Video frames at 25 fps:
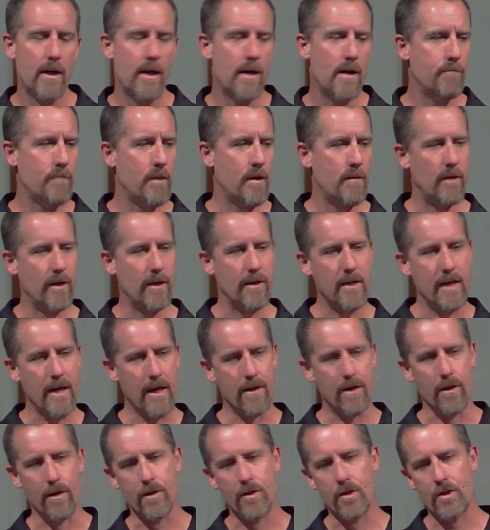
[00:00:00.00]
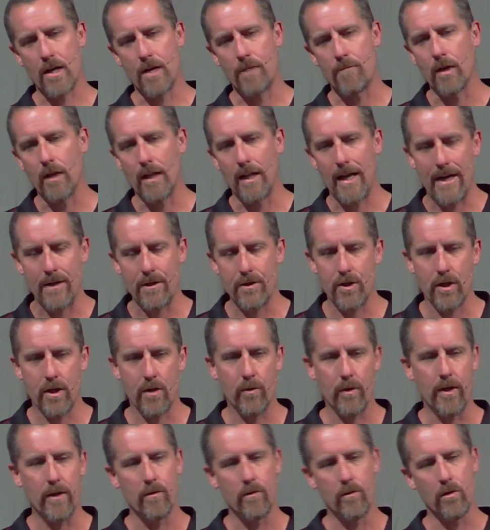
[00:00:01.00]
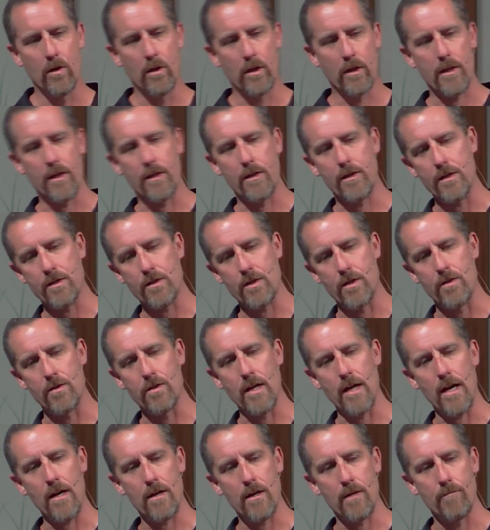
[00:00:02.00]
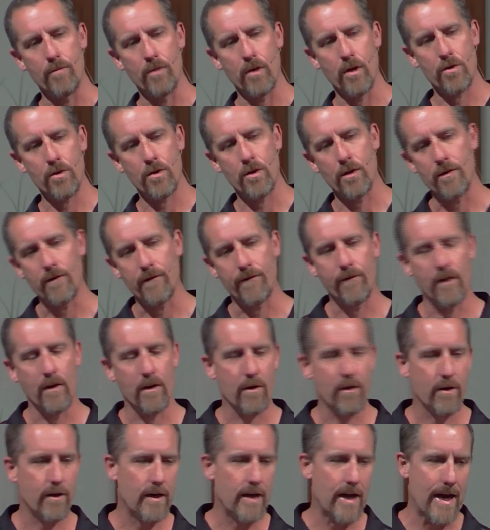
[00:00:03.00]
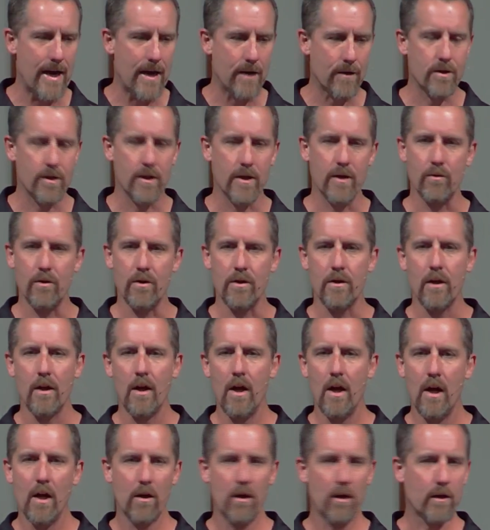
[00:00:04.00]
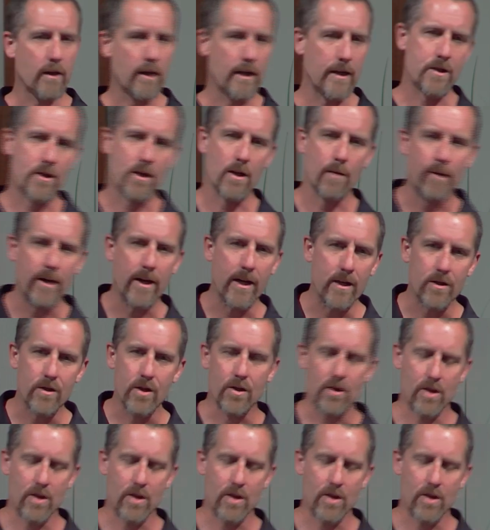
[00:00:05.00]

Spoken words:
Remember at the end of the summer last year, we looked at this azalea bush at the front of their house, and it would look like somebody had just